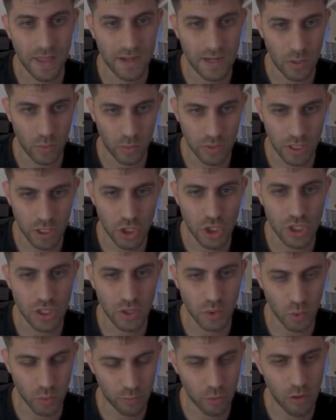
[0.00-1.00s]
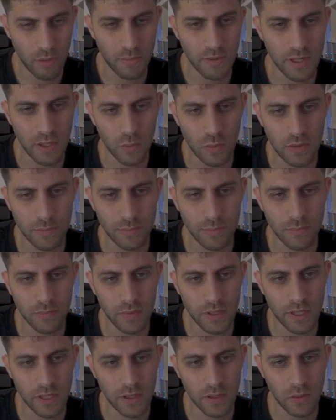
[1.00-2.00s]
Now king g2 probably
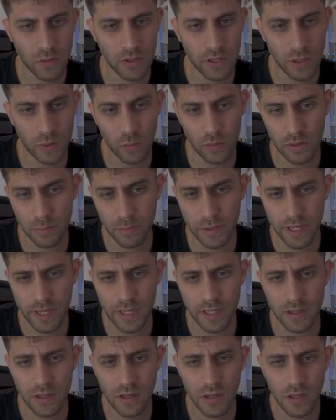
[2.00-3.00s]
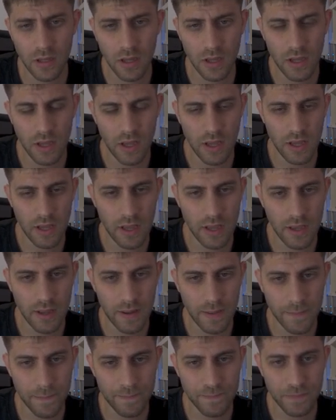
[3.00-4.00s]
he will play.
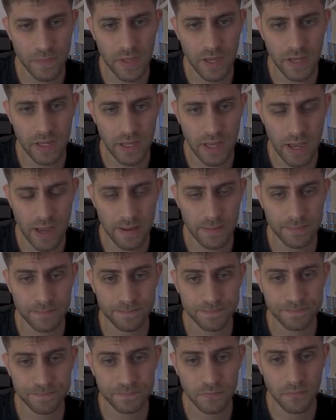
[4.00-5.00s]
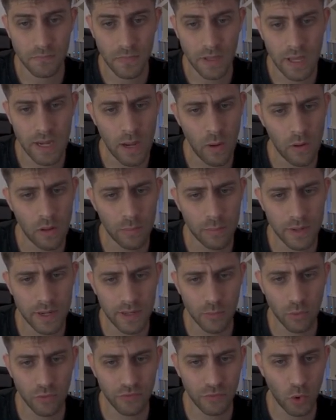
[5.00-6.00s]
Yeah. And I will play
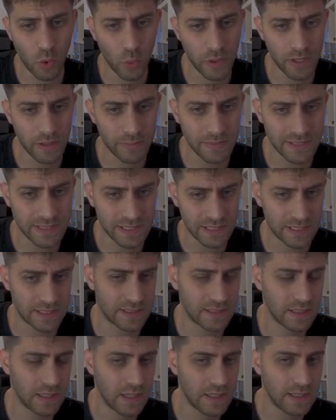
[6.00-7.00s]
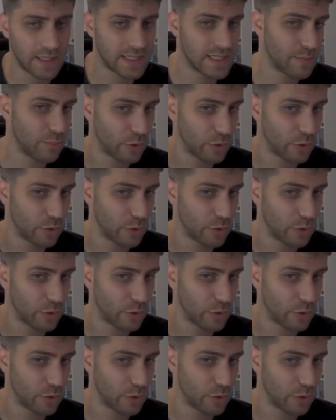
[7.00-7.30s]
the move queen b6. Let's